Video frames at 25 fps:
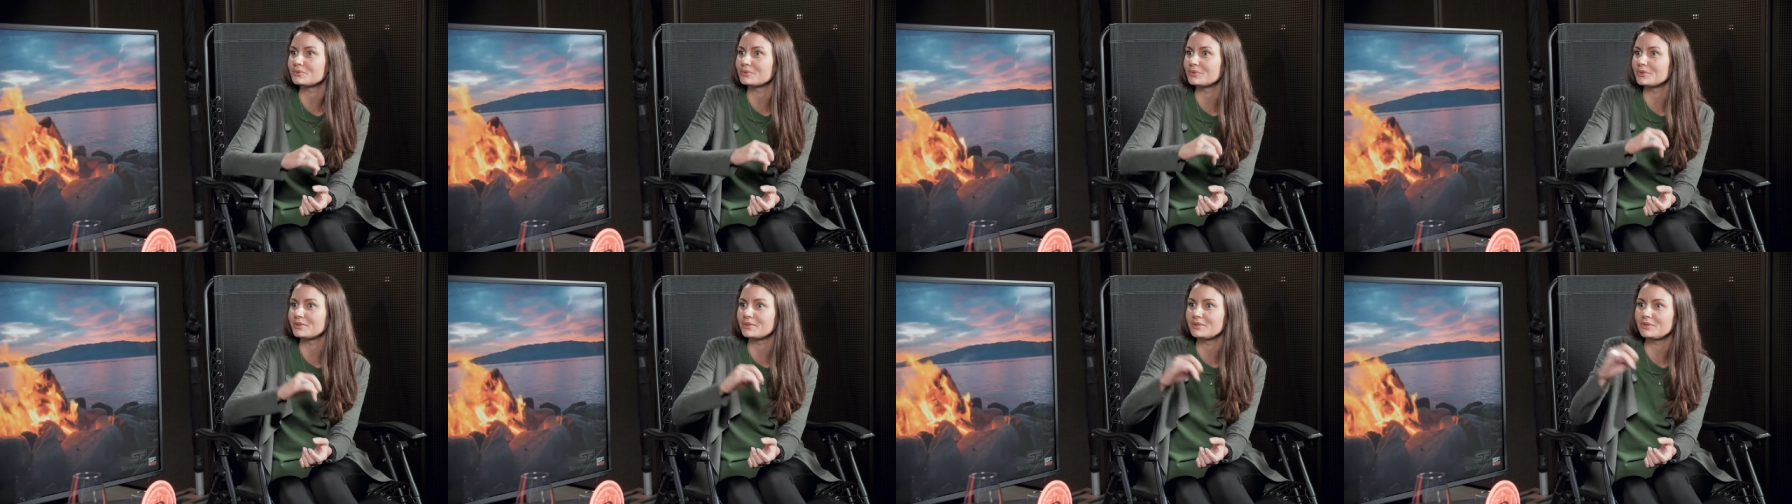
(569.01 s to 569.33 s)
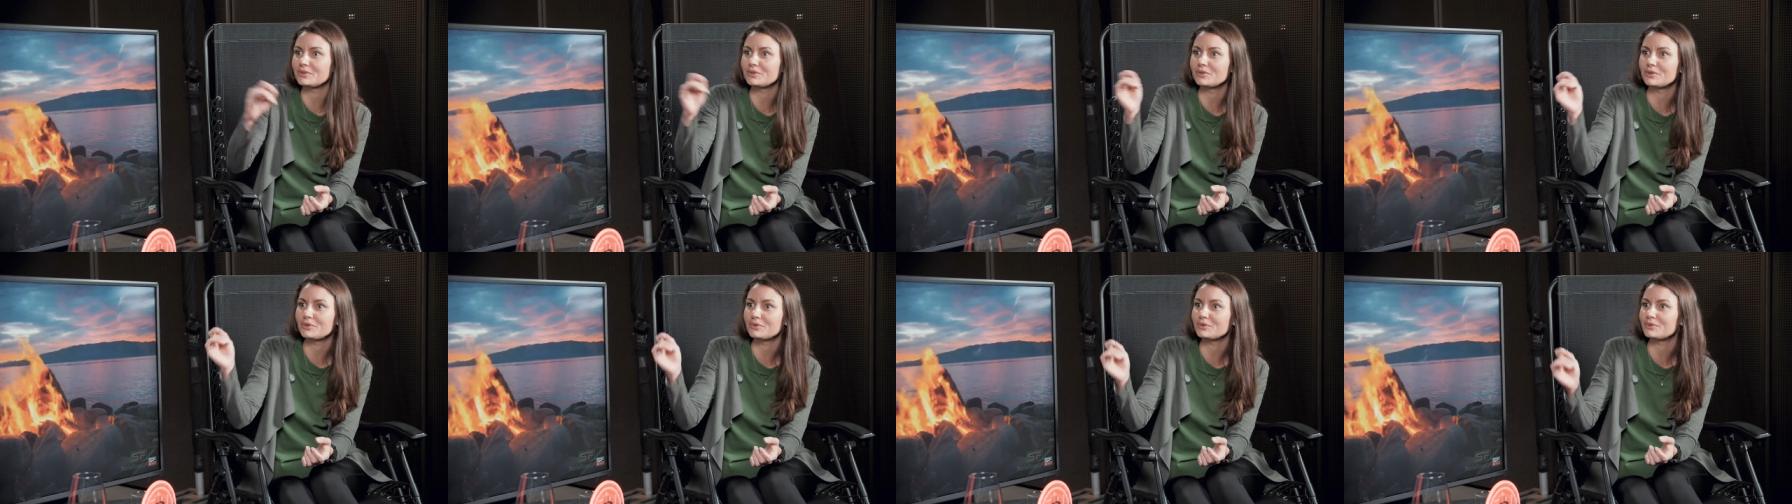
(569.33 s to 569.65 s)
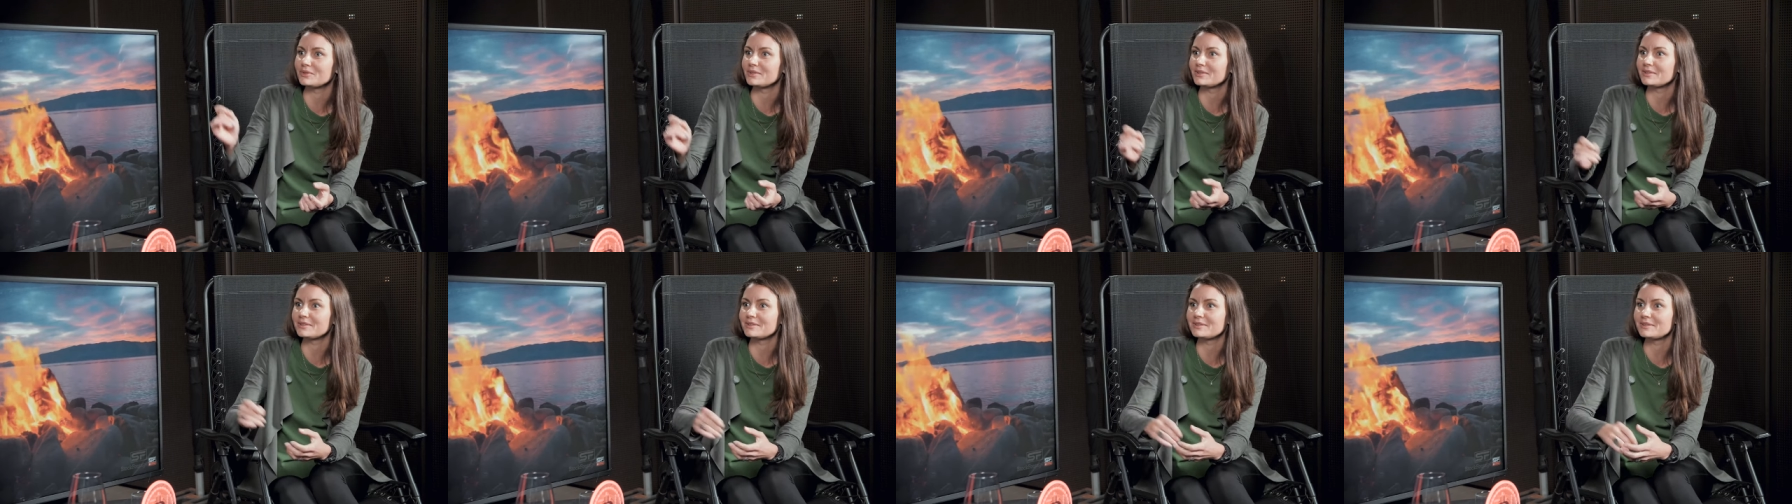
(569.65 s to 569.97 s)
with, you
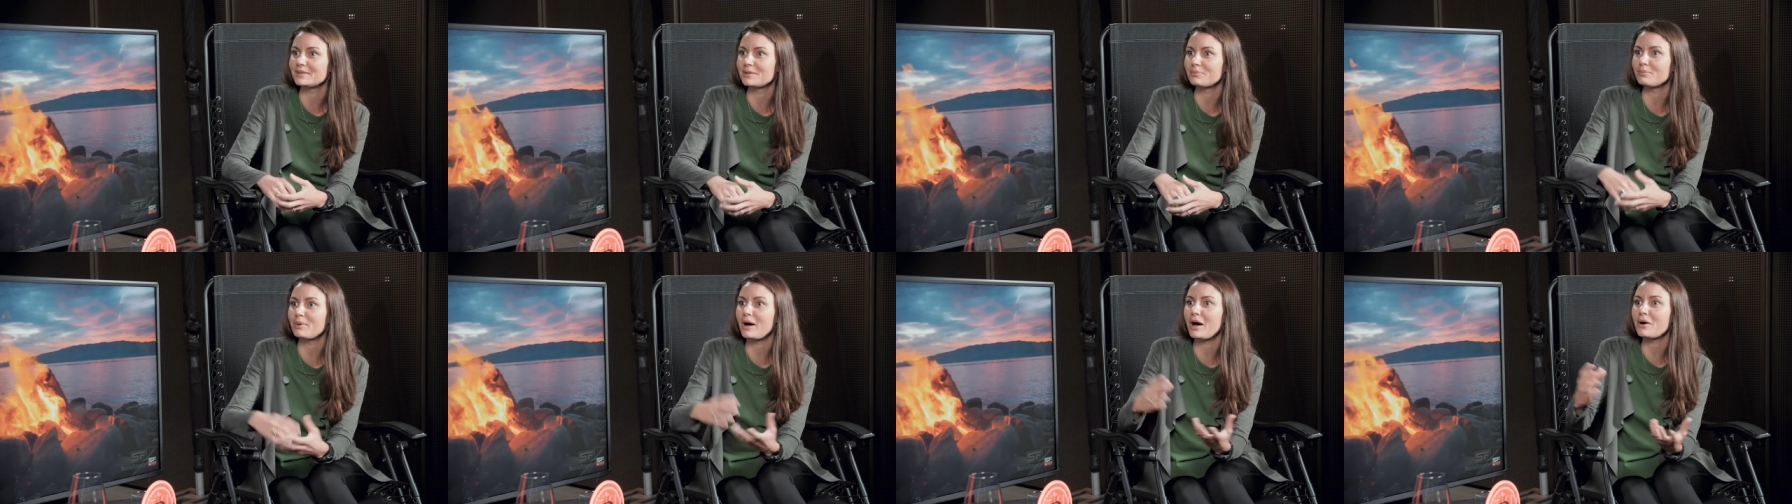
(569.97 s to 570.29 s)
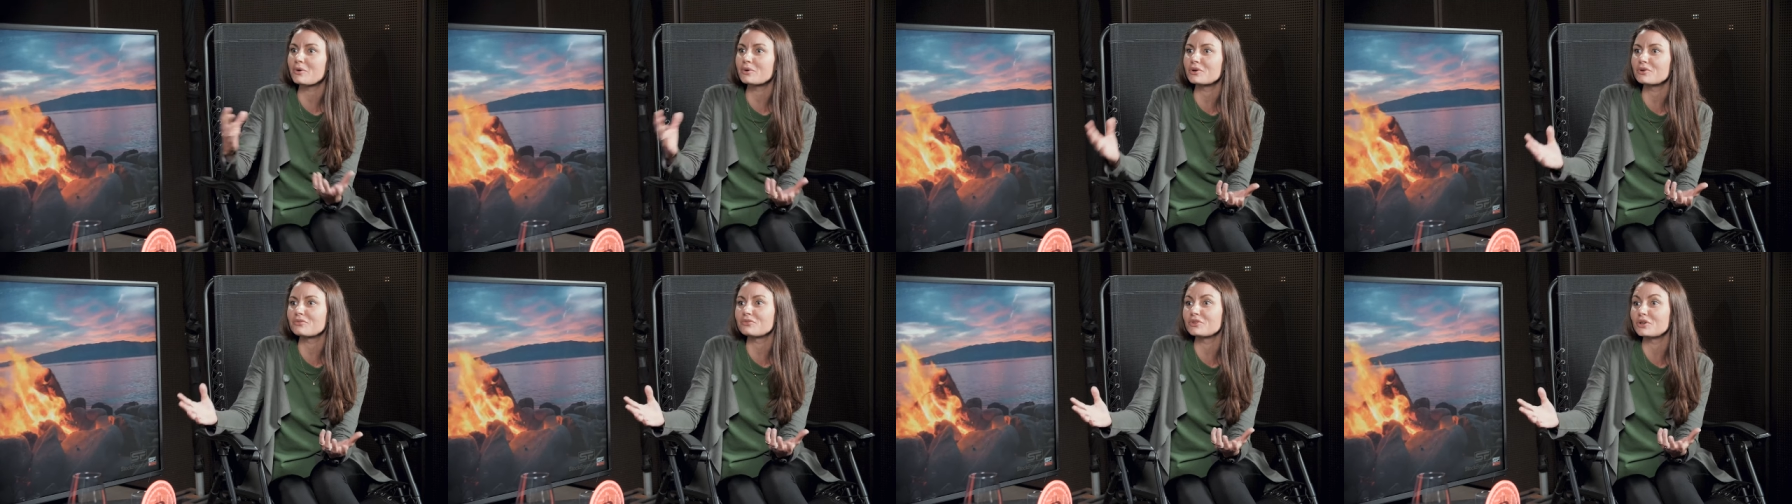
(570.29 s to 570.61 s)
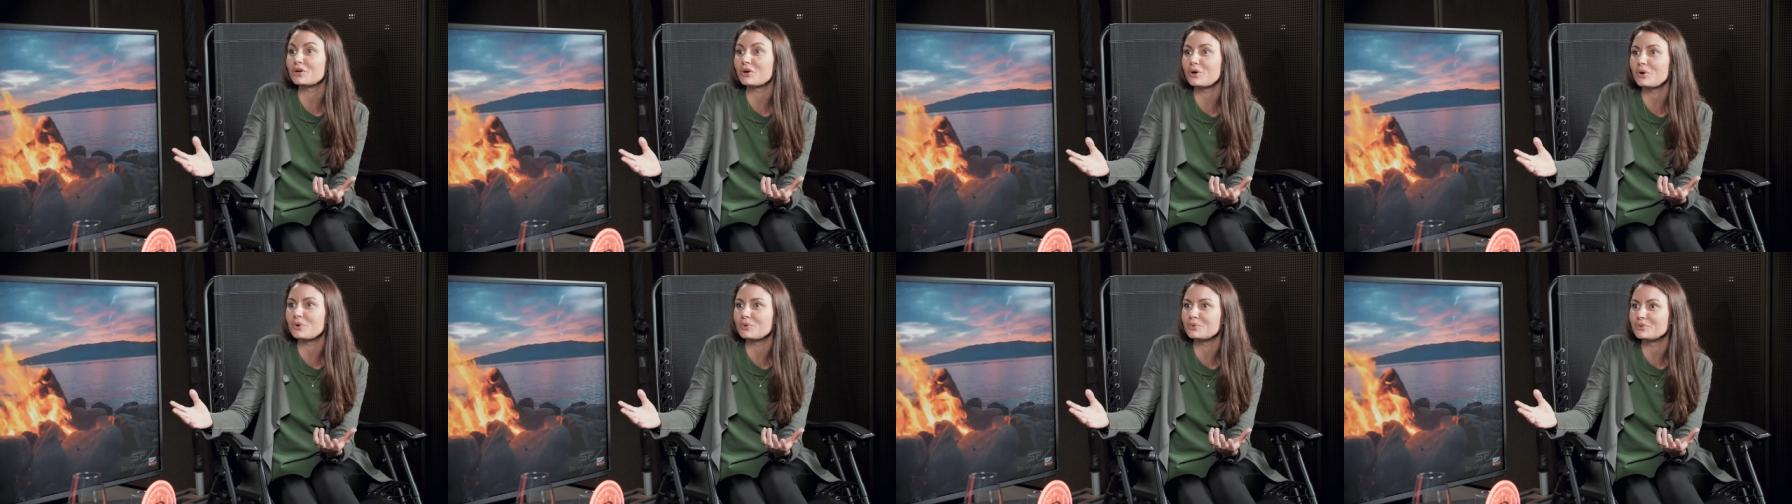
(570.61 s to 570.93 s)
know, the the power of
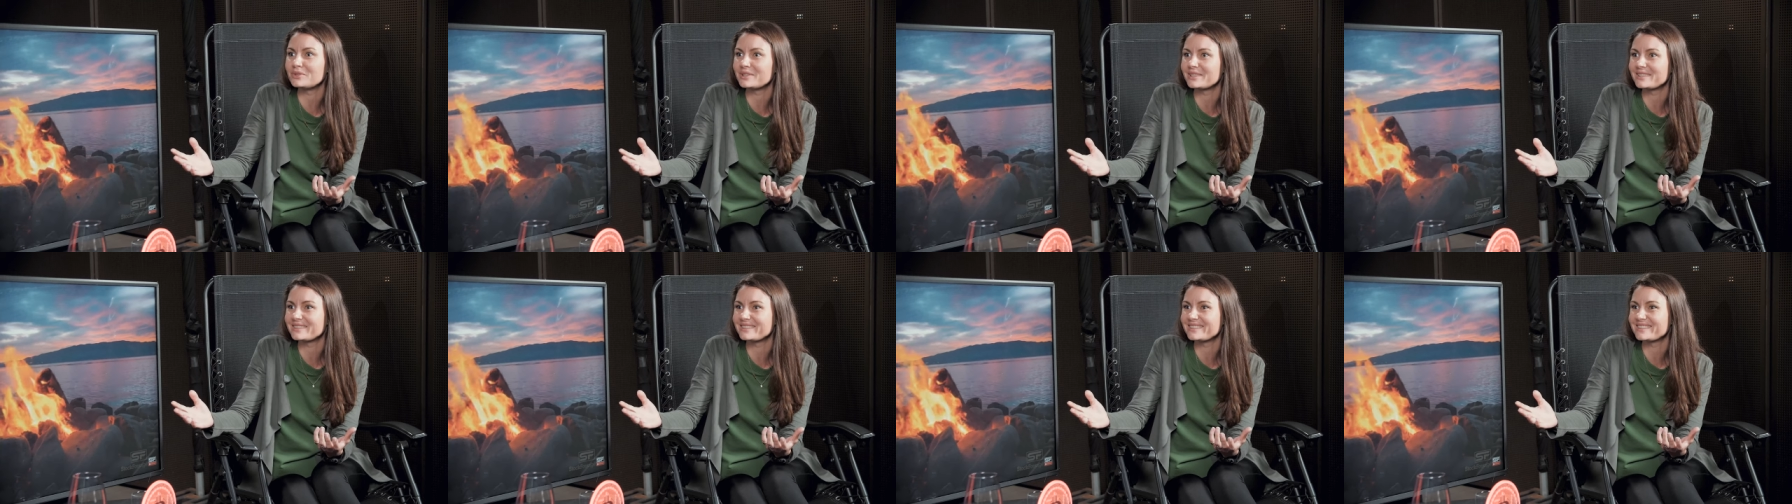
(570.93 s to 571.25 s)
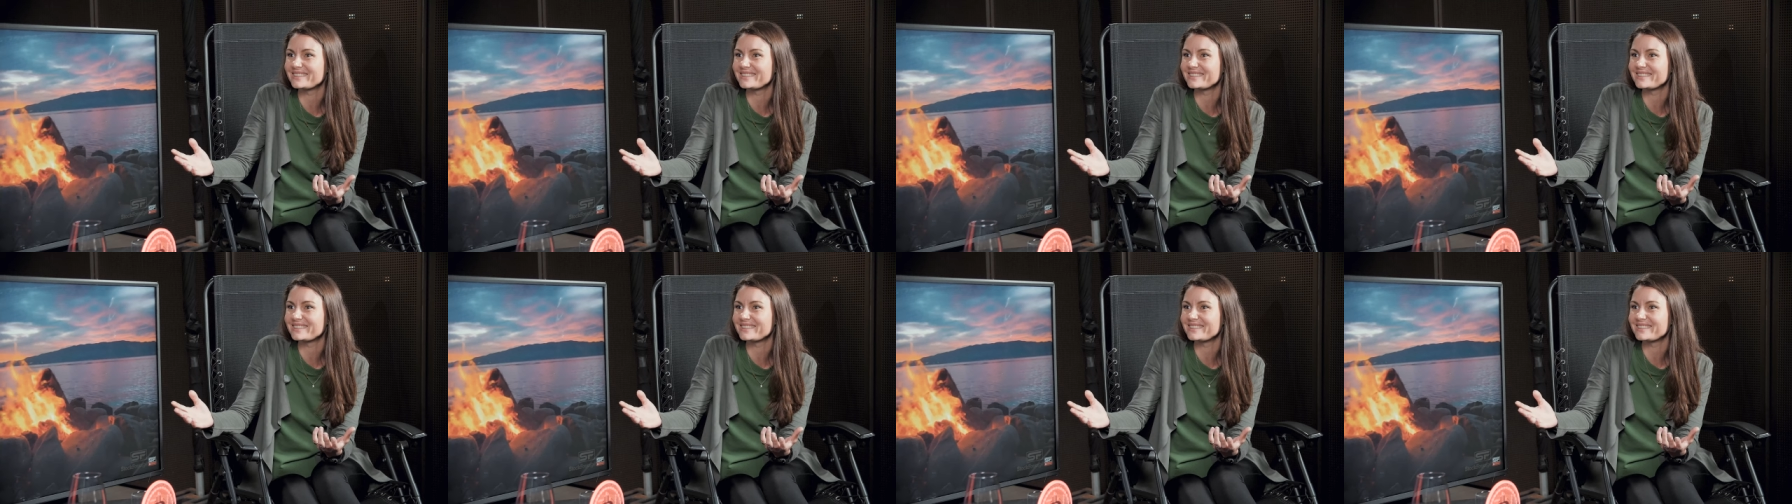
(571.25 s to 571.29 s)
the code,